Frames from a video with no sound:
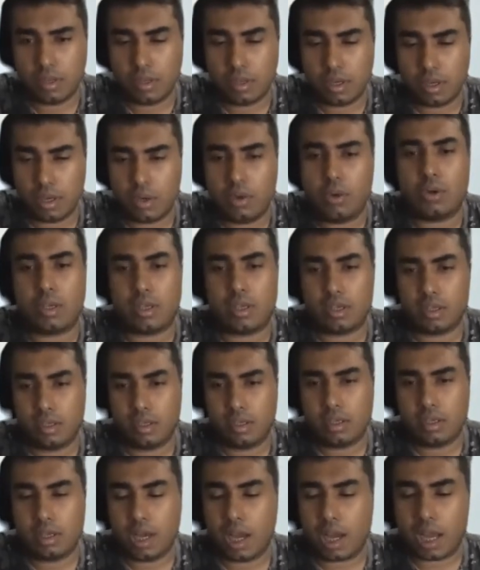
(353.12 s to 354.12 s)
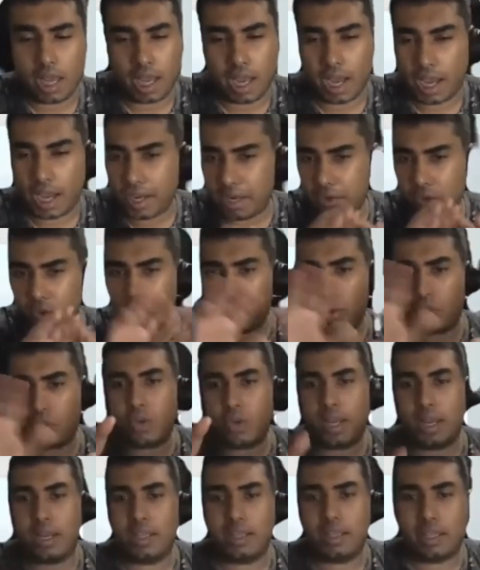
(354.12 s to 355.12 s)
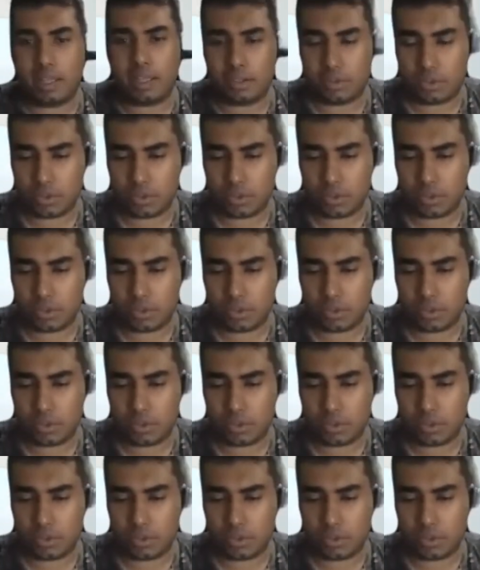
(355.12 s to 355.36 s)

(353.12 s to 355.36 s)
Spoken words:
Okay. I don't know anything,